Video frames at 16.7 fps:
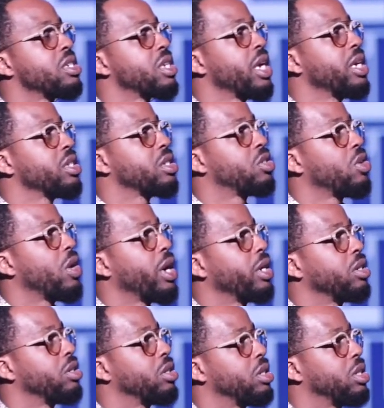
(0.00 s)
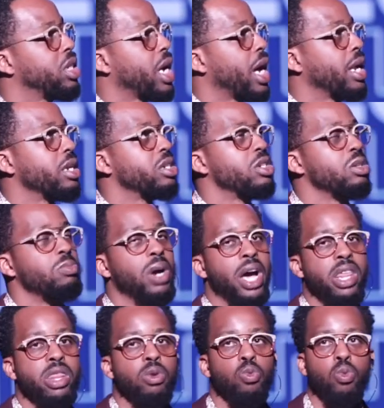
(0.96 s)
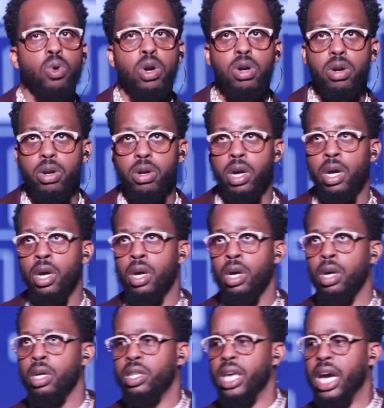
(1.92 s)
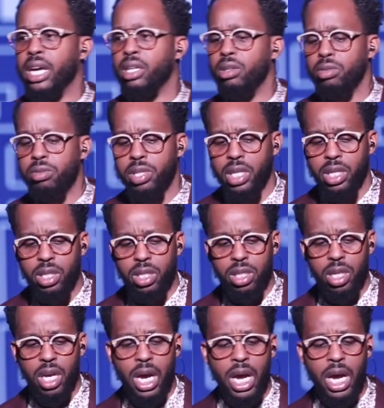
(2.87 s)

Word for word: So Satan's trying to challenge you by the word that you teach.